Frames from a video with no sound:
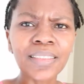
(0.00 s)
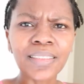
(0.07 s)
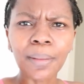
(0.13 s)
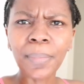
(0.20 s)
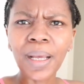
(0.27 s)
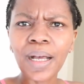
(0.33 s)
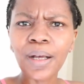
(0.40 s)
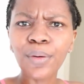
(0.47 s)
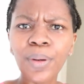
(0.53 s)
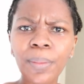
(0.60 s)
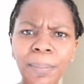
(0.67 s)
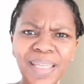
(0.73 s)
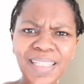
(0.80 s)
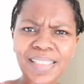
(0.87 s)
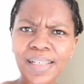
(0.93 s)
Somehow
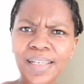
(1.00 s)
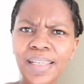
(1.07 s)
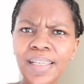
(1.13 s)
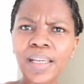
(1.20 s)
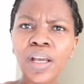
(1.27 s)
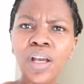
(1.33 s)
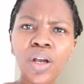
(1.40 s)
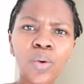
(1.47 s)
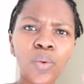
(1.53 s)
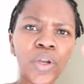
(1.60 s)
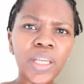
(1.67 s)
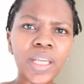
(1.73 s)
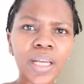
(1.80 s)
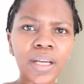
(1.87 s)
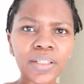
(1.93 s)
mentally
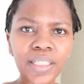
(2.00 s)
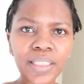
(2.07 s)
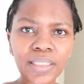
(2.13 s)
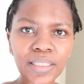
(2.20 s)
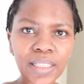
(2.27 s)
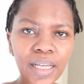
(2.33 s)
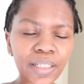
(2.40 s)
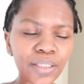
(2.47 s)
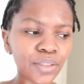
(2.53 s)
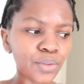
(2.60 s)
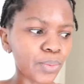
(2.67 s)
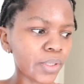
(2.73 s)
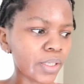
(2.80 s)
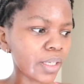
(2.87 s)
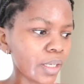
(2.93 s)
working out inside is
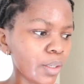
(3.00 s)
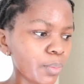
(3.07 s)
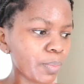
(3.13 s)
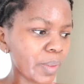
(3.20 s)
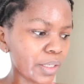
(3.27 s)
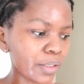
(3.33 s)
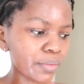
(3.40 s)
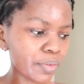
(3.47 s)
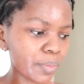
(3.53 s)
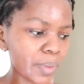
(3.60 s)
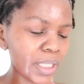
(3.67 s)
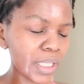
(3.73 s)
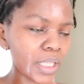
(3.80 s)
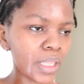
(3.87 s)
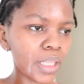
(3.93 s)
working out better for
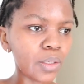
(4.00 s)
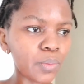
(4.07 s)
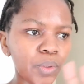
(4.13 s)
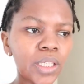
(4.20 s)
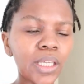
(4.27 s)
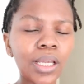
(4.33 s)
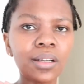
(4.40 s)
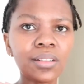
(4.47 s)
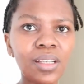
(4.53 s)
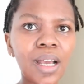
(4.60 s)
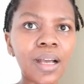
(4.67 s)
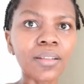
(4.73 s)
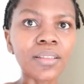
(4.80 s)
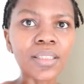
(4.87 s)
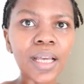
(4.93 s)
me than working out
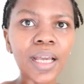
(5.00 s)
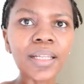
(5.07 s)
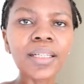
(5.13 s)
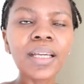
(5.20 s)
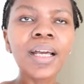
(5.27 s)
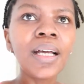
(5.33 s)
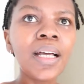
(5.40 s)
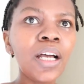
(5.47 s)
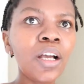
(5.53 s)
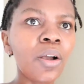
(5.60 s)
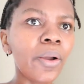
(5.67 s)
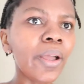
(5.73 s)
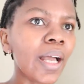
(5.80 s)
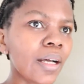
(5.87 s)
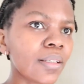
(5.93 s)
outside.
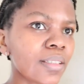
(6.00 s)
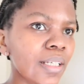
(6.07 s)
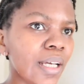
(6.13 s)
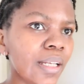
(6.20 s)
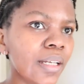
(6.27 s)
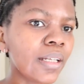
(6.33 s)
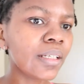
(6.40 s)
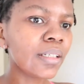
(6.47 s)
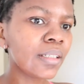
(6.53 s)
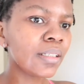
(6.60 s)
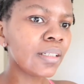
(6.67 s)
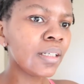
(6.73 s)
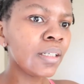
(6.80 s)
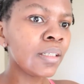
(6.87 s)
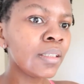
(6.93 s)
Going outside
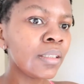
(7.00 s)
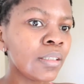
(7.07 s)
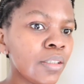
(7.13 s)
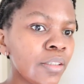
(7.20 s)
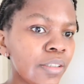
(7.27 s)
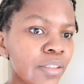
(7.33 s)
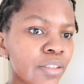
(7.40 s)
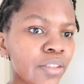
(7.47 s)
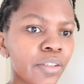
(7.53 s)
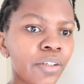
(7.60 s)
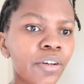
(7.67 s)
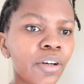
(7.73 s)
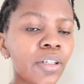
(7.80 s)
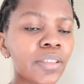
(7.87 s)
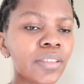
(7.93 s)
into the
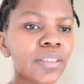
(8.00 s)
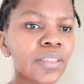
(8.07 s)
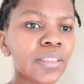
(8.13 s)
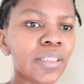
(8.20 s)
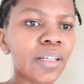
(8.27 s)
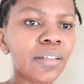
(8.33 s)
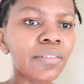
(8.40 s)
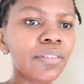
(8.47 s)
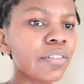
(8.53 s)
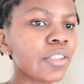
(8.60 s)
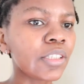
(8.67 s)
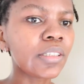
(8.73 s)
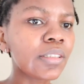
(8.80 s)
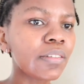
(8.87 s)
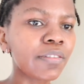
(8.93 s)
grass and stuff
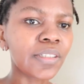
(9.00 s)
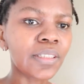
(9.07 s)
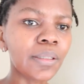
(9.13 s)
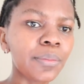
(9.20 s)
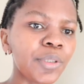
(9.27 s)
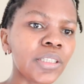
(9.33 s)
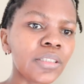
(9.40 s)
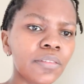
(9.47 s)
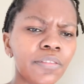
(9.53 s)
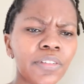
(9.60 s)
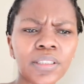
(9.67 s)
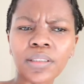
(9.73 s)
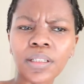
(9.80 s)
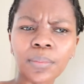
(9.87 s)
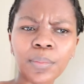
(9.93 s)
just for some reason
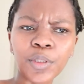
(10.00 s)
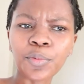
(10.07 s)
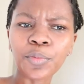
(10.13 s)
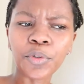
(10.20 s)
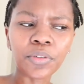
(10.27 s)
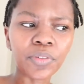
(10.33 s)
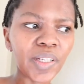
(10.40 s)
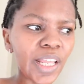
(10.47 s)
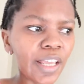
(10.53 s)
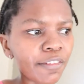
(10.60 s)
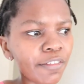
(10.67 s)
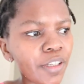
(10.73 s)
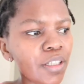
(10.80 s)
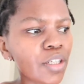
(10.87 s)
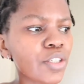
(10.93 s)
feels like much more of an
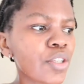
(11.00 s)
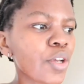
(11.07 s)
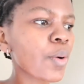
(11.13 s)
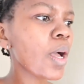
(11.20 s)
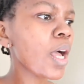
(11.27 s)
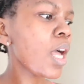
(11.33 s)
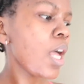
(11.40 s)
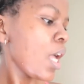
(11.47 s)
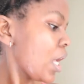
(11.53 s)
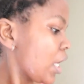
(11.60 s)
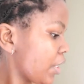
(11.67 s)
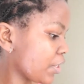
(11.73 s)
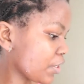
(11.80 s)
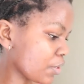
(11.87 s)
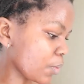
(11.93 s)
effort, so
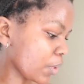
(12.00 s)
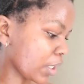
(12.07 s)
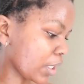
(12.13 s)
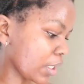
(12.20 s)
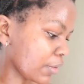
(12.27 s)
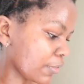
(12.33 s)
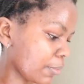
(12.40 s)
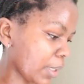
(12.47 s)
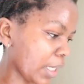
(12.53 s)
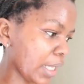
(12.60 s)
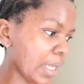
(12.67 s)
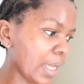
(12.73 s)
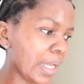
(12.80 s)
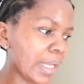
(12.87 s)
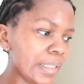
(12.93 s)
this is working out for
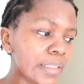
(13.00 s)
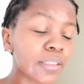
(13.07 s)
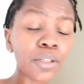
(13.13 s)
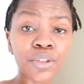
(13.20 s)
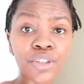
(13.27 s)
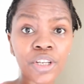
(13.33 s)
me. I need to go